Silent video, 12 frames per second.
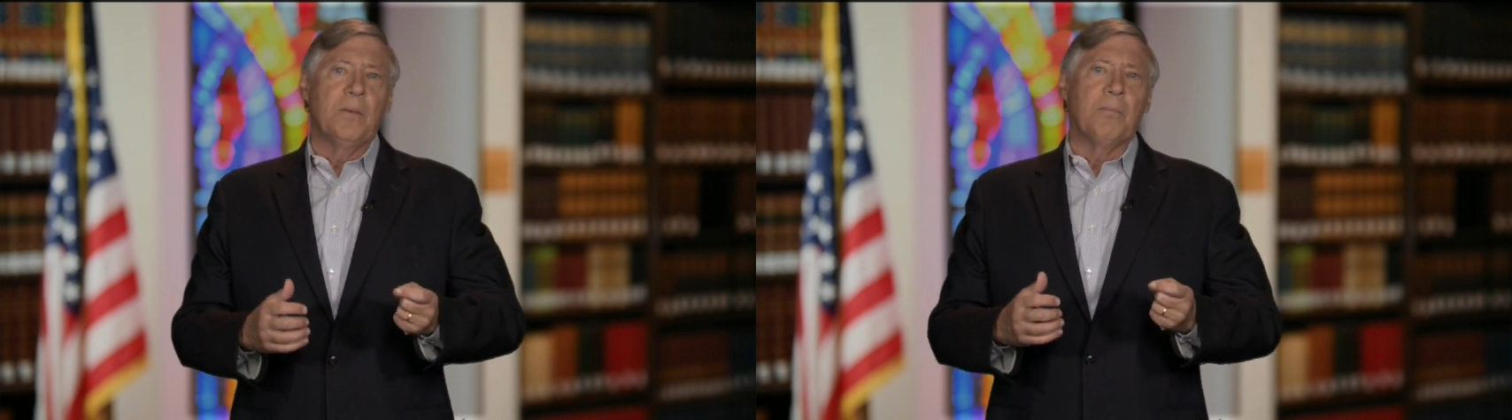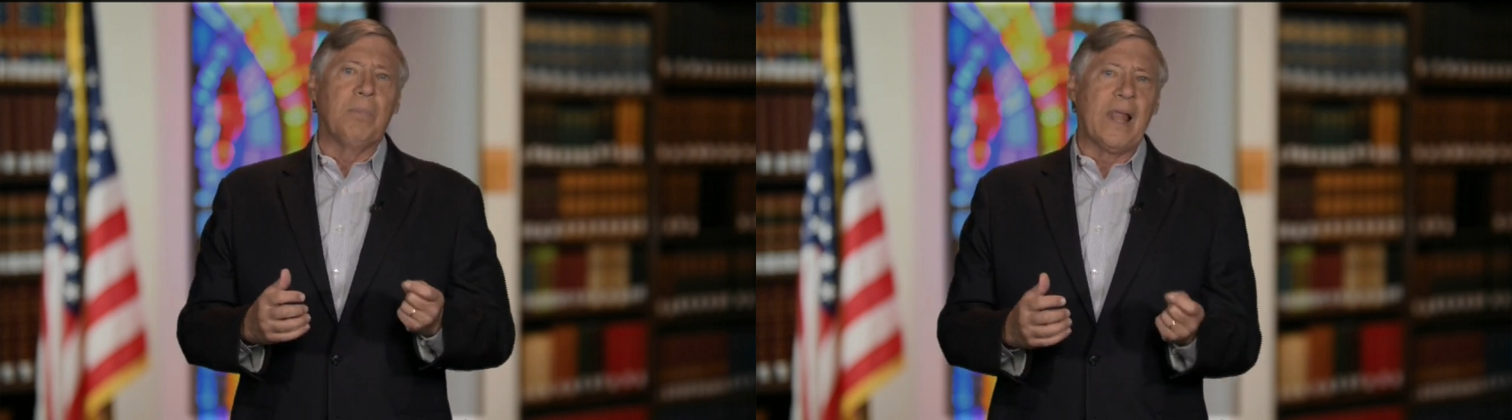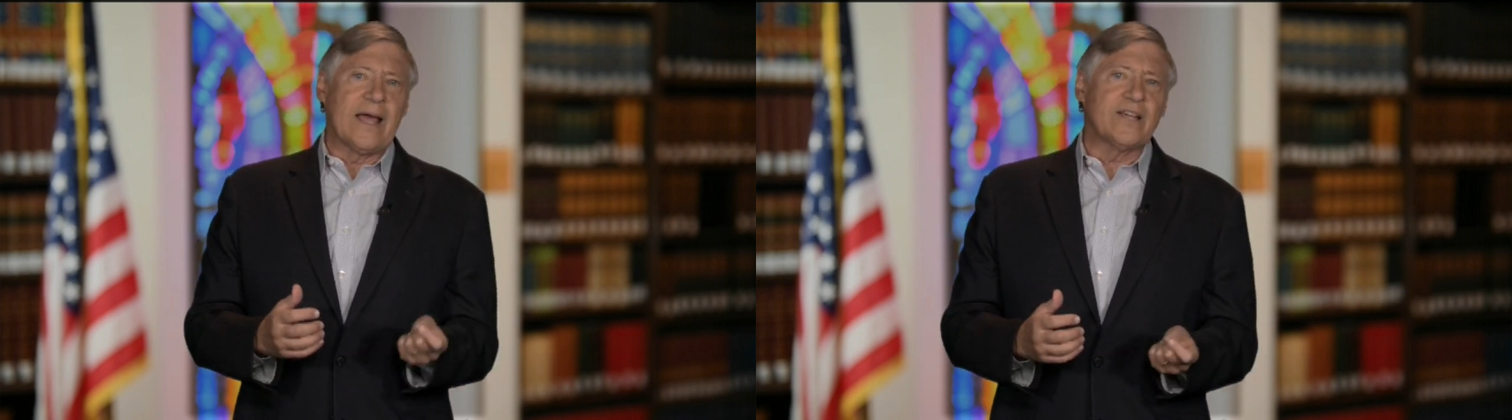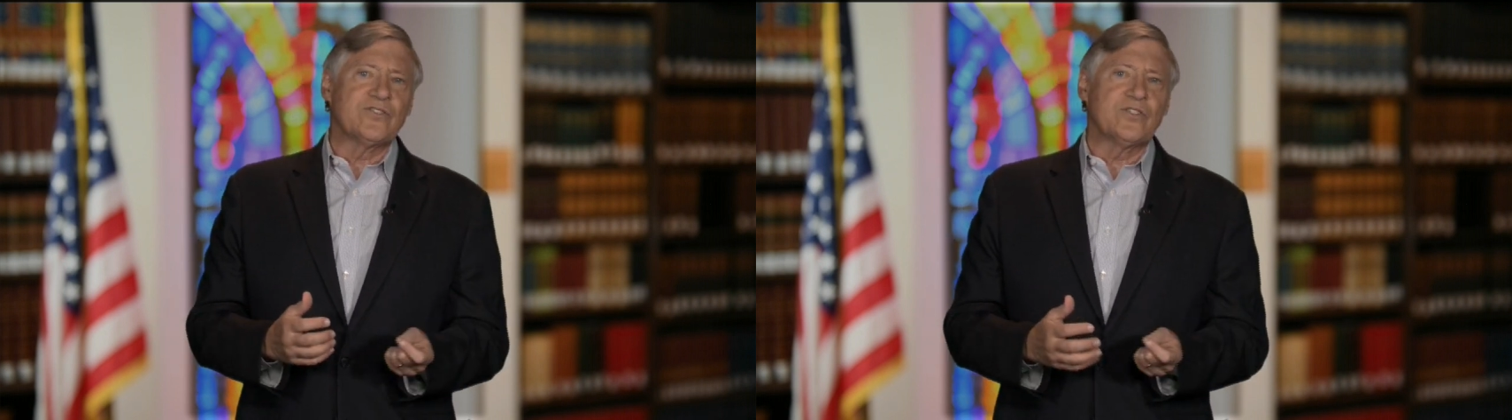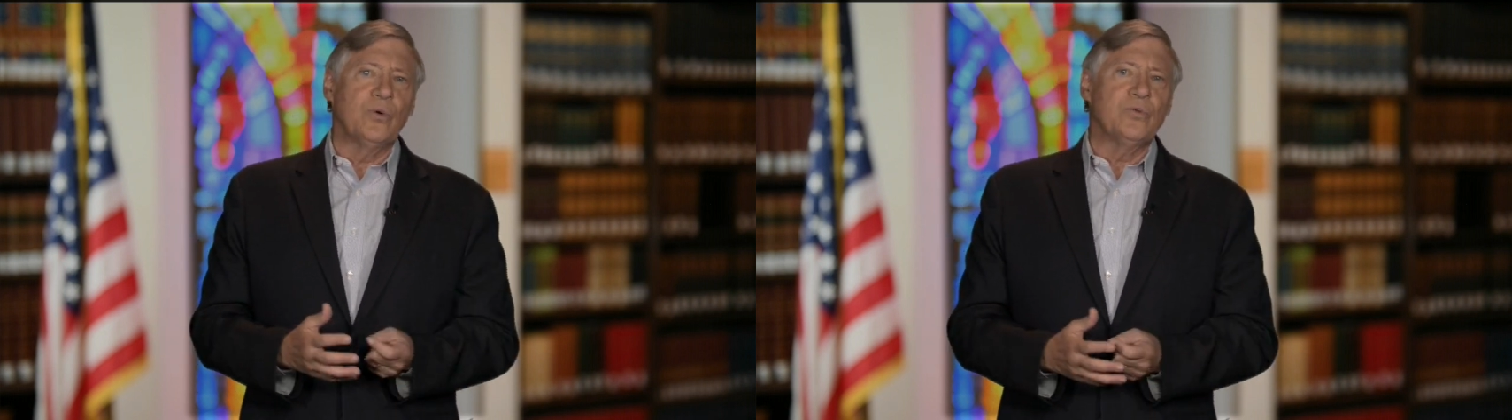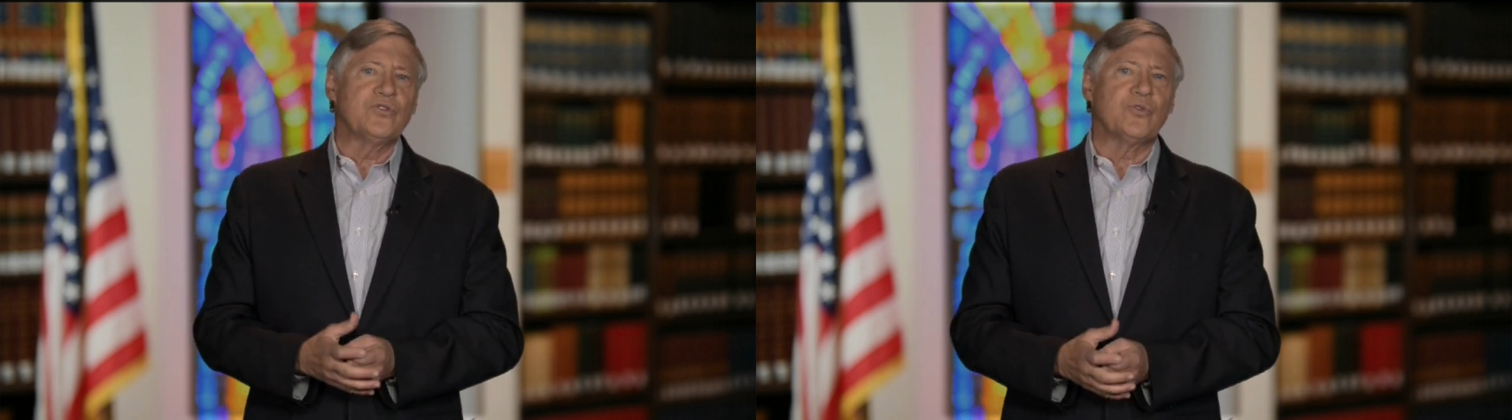
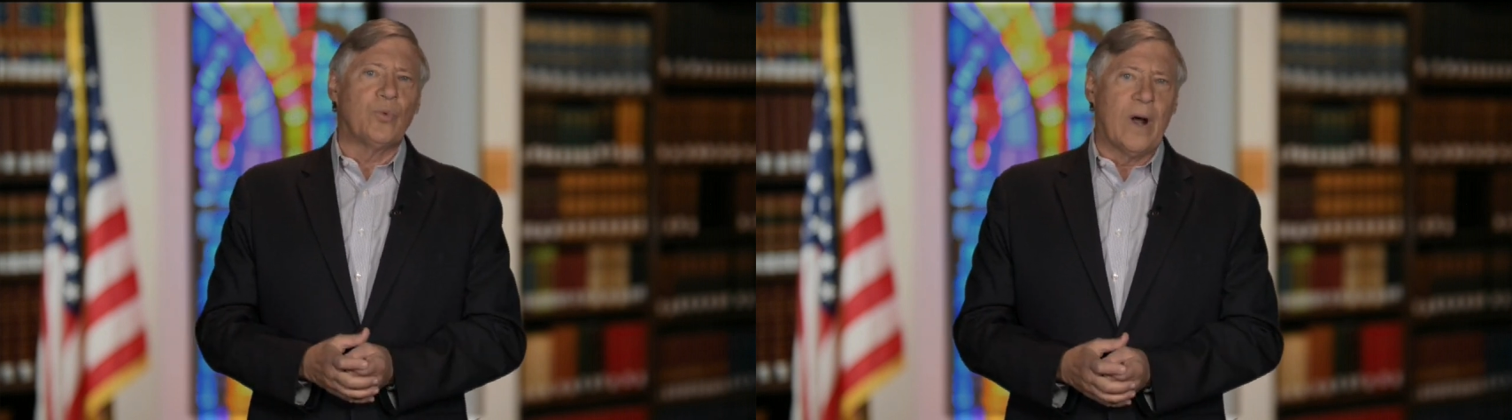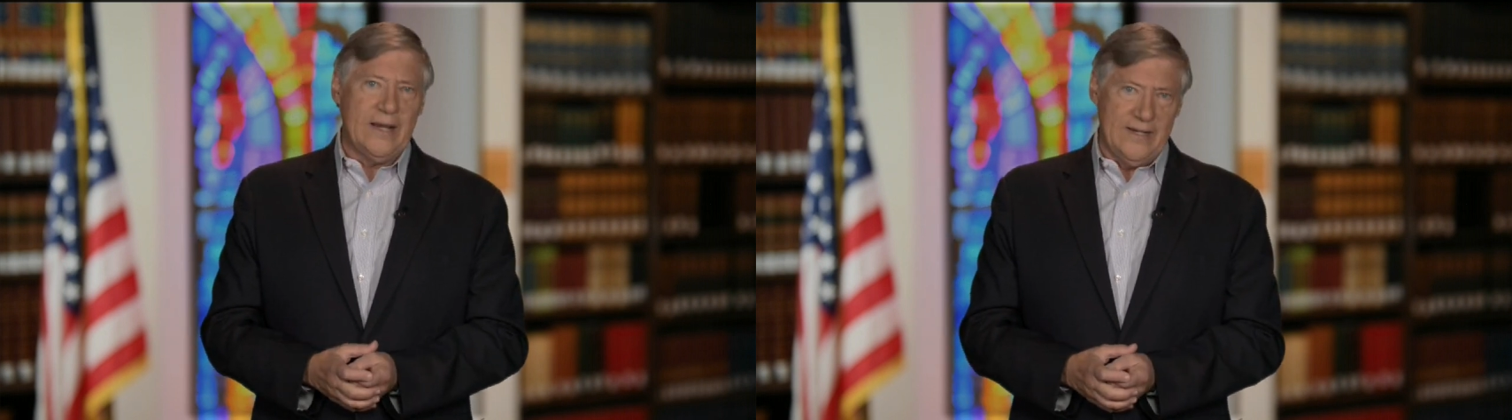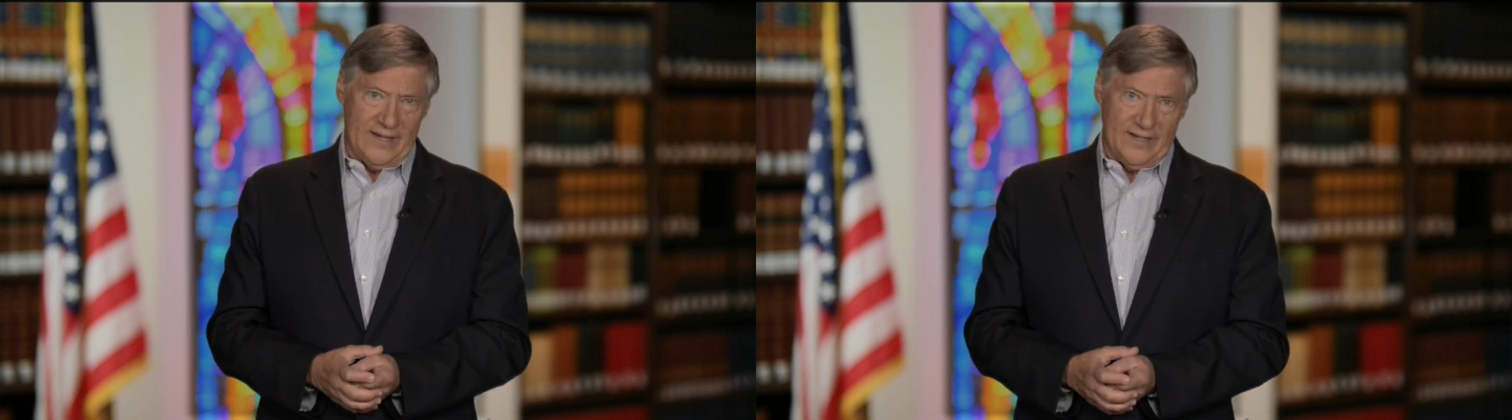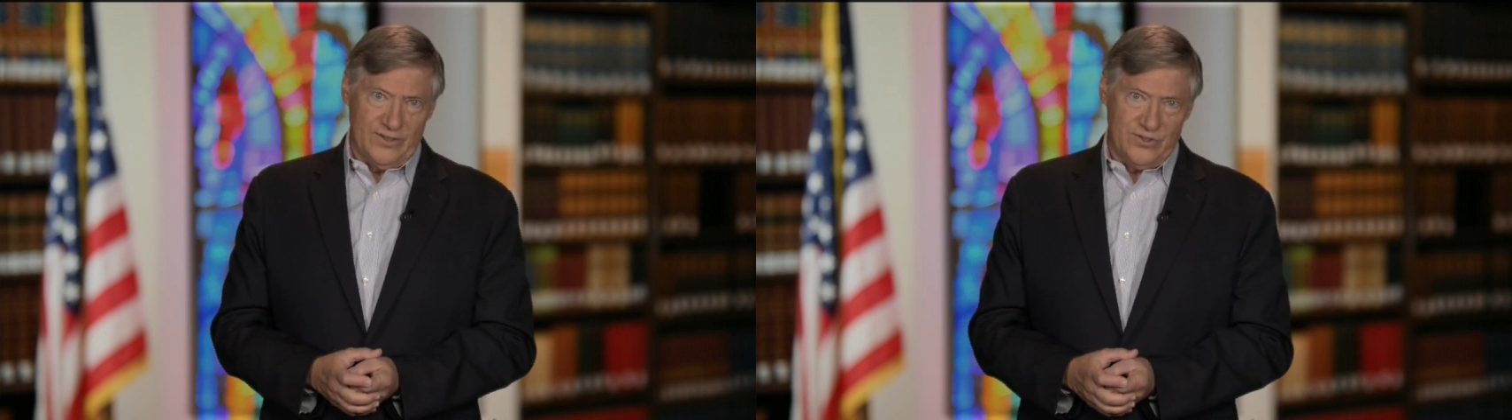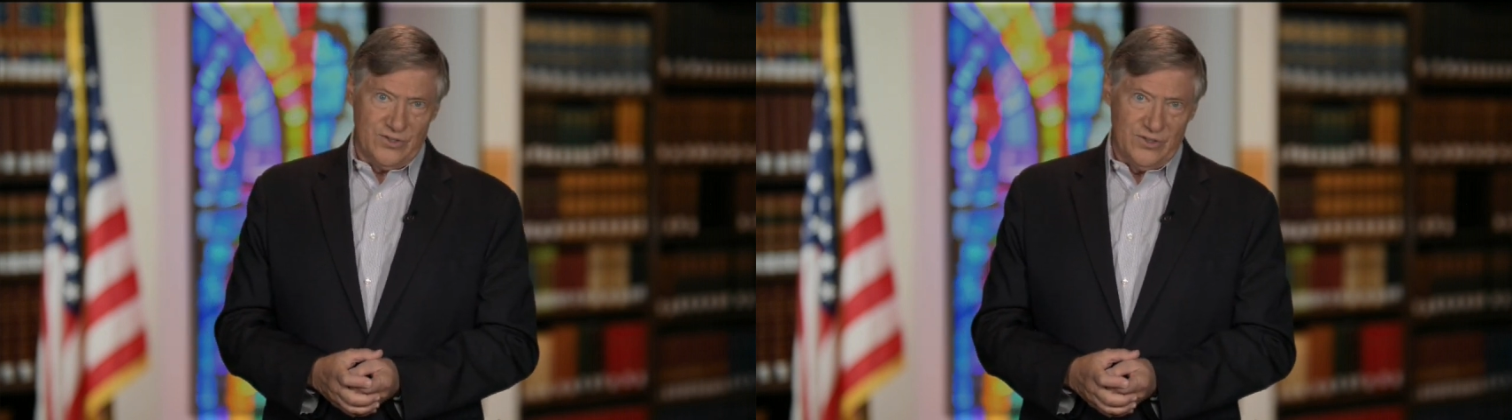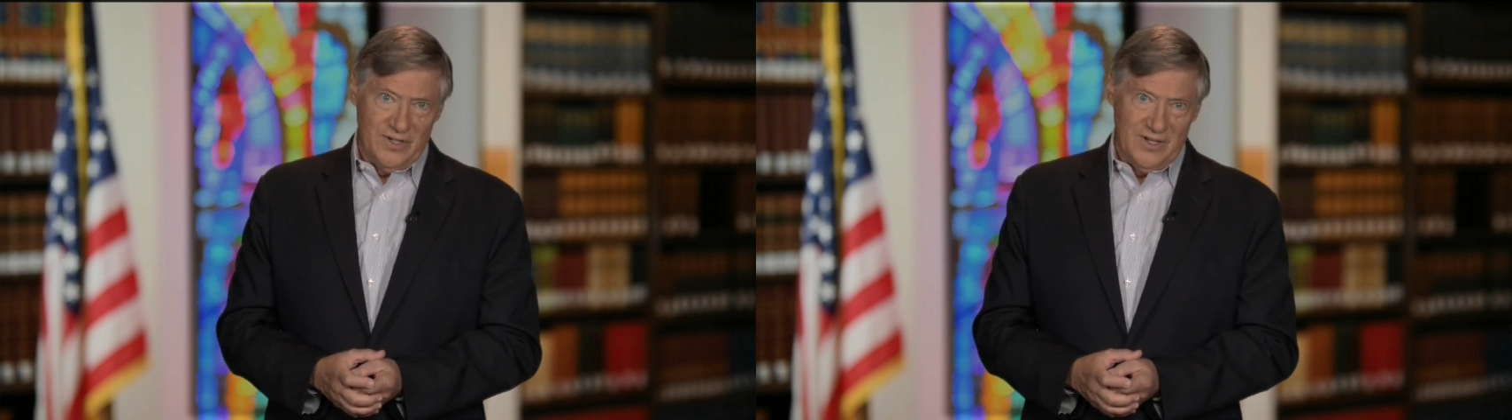Blackstone's writings.